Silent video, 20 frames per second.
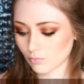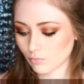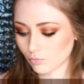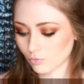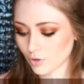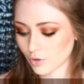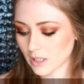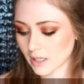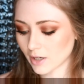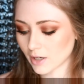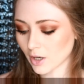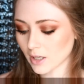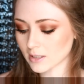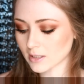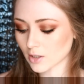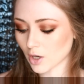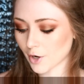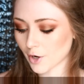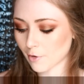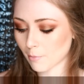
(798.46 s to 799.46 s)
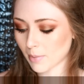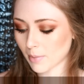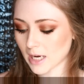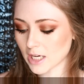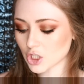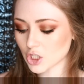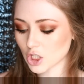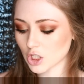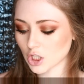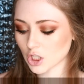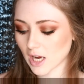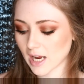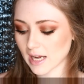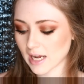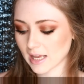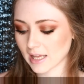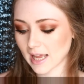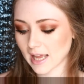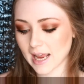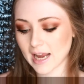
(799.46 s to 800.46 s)
Really nice kind of peachy shade.
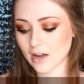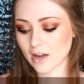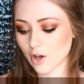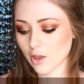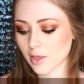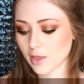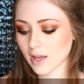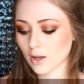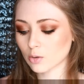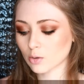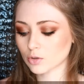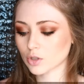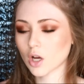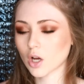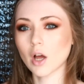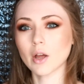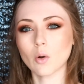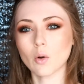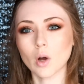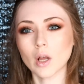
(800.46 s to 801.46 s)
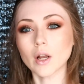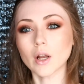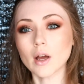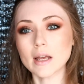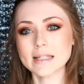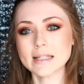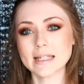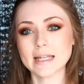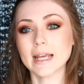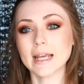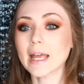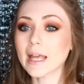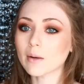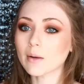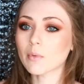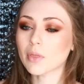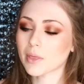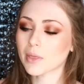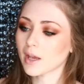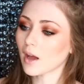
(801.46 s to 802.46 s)
Again, I think it will tie quite nicely in
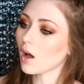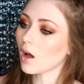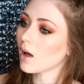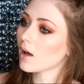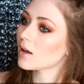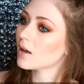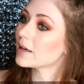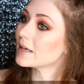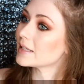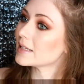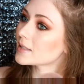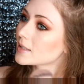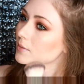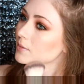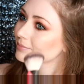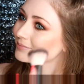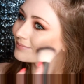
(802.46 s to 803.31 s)
with the eyes.